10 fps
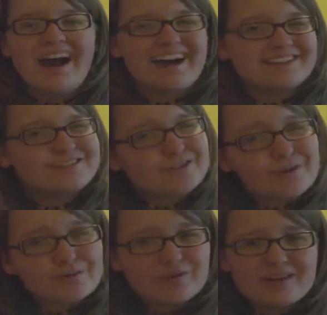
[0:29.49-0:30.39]
I
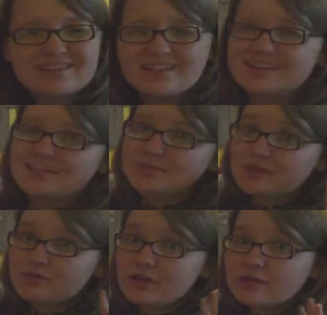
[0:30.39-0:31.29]
don't quite think it's
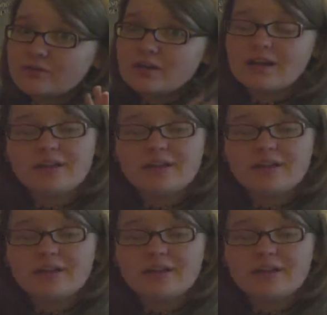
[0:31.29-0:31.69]
my favorite.